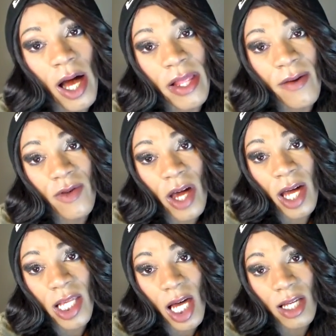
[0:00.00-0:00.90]
I love you
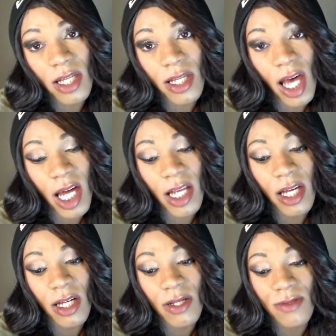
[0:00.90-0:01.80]
guys, high
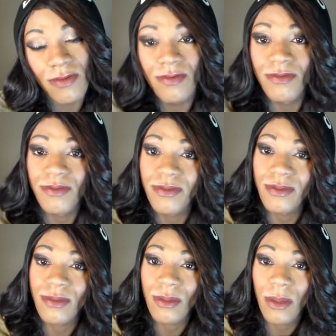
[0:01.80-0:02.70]
society,
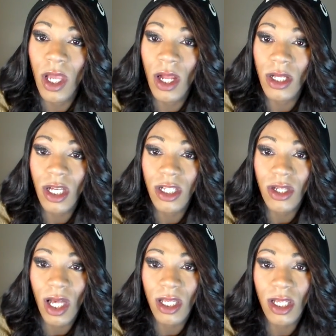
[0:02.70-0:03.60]
and I'll talk
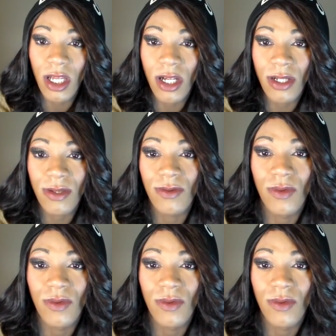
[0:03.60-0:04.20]
to you guys later.